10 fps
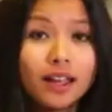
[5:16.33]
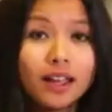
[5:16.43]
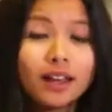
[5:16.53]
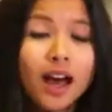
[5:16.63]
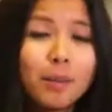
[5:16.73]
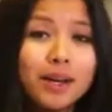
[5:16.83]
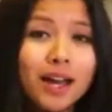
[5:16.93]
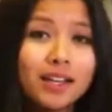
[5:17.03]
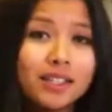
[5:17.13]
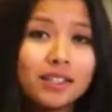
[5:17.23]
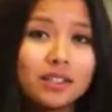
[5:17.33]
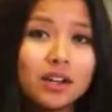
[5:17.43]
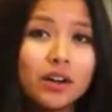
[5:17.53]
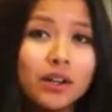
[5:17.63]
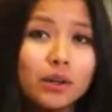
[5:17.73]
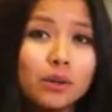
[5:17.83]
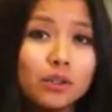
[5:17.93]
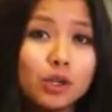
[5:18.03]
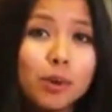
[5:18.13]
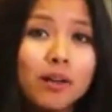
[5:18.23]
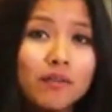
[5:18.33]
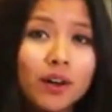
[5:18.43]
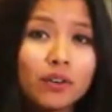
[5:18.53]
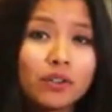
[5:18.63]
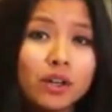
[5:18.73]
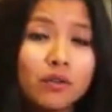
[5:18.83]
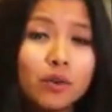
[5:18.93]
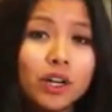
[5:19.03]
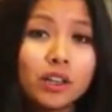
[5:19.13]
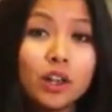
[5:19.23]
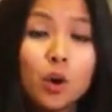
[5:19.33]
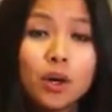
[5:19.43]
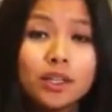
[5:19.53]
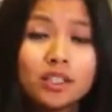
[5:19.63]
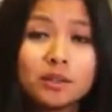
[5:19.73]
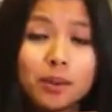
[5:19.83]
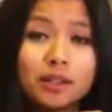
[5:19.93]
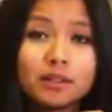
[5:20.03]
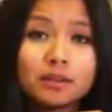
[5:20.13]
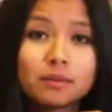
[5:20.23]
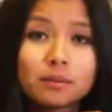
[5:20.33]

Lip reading: In common IT scenarios, you might find yourself running low on disk space.